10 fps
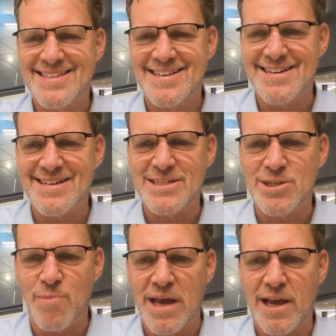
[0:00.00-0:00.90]
the
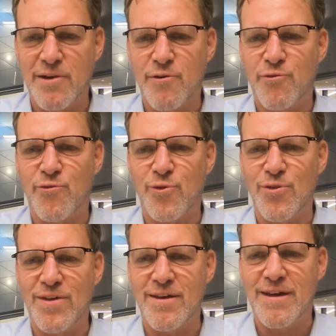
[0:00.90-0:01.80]
demand for
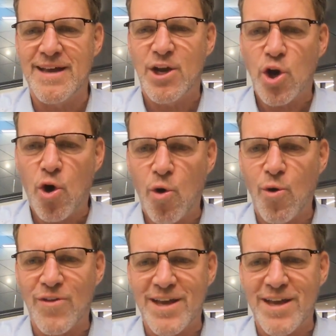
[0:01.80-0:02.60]
the coal,